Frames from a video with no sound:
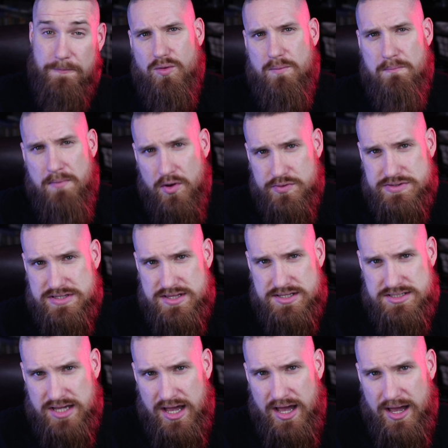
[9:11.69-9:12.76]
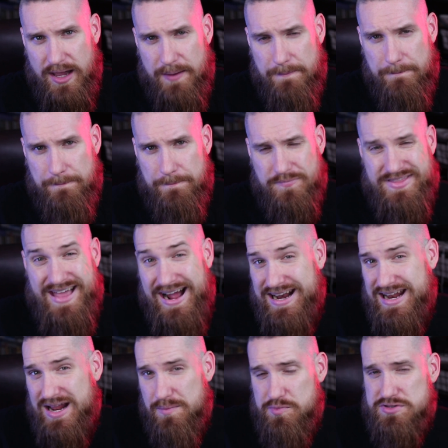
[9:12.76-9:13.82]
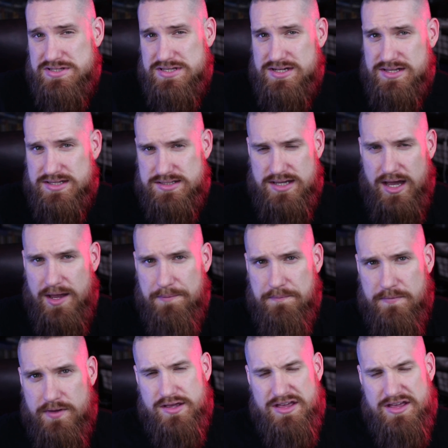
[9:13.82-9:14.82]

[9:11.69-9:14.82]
Most of the time, 99% of the time,